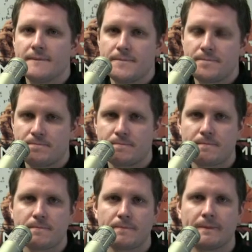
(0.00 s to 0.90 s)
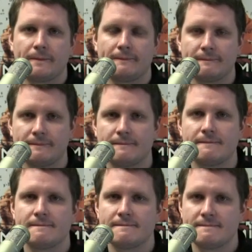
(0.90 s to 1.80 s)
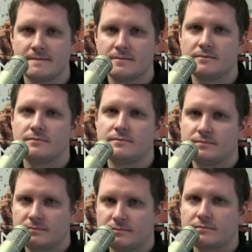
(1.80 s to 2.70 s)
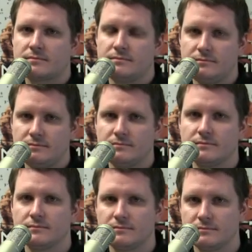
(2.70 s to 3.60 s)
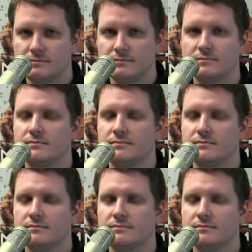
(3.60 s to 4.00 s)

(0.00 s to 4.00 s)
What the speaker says: No words are spoken by the person on screen.